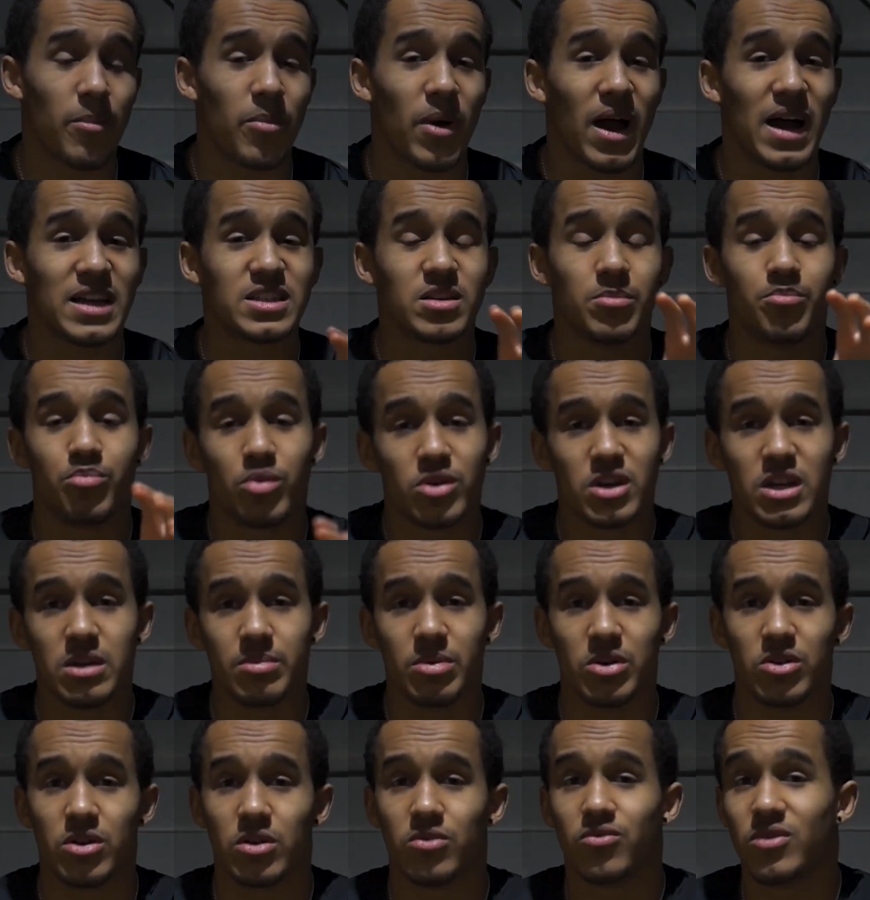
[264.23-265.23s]
But as a
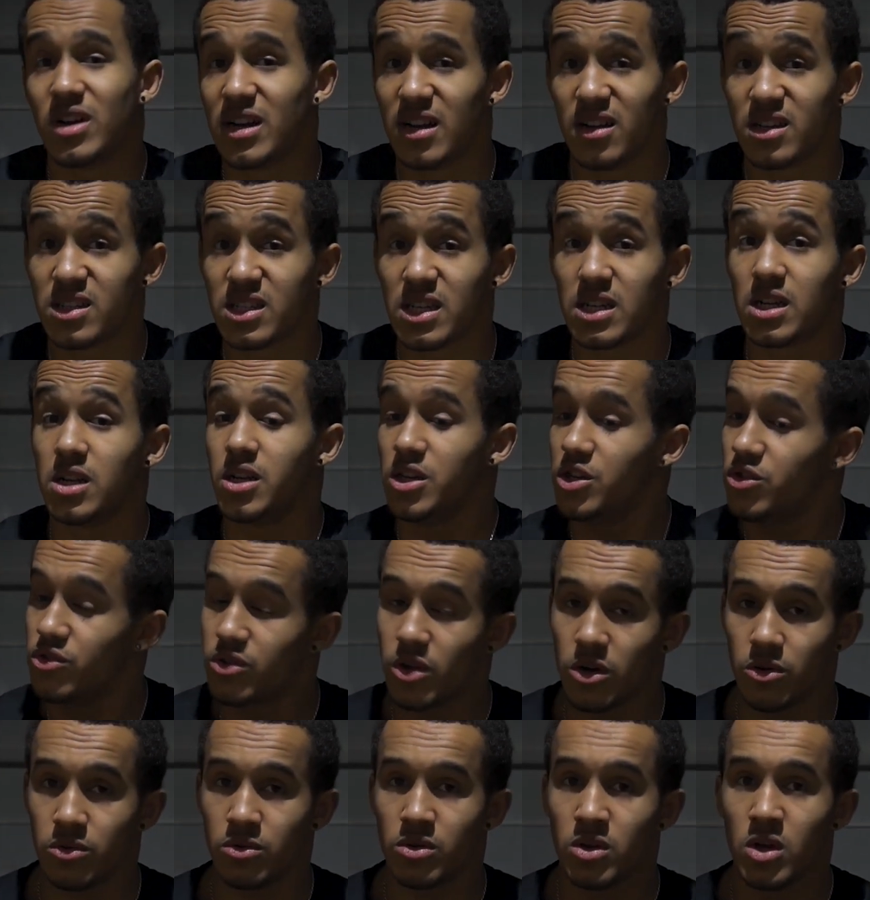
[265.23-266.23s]
bodybuilder, realistically, you
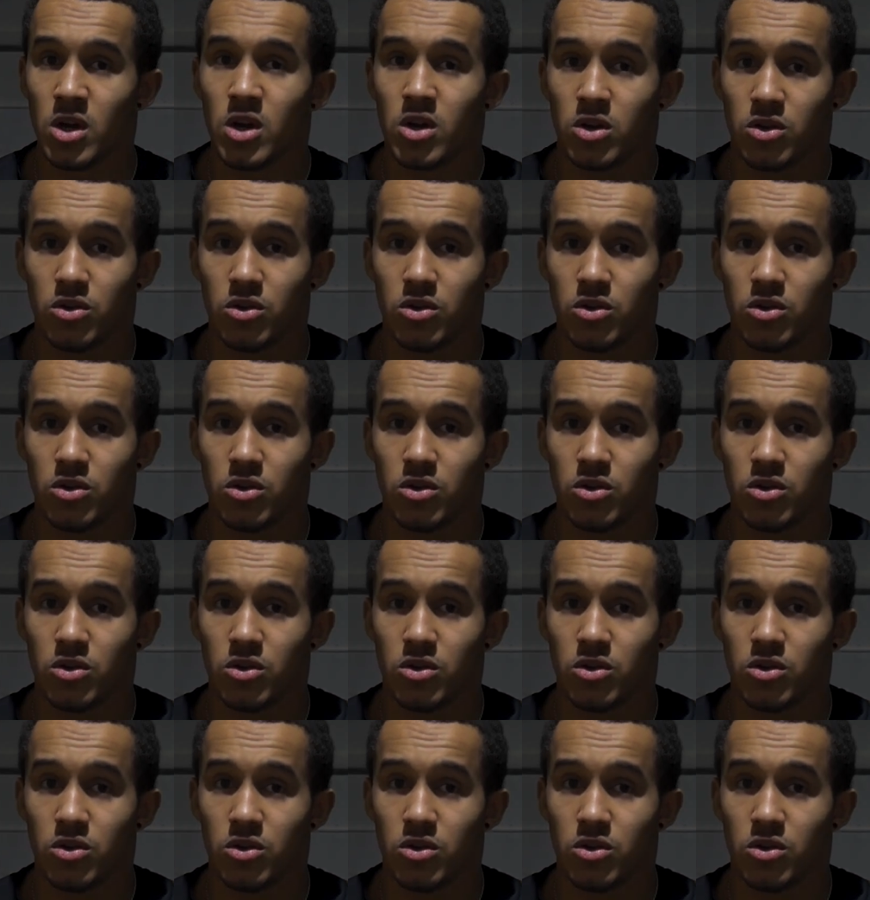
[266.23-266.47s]
don't.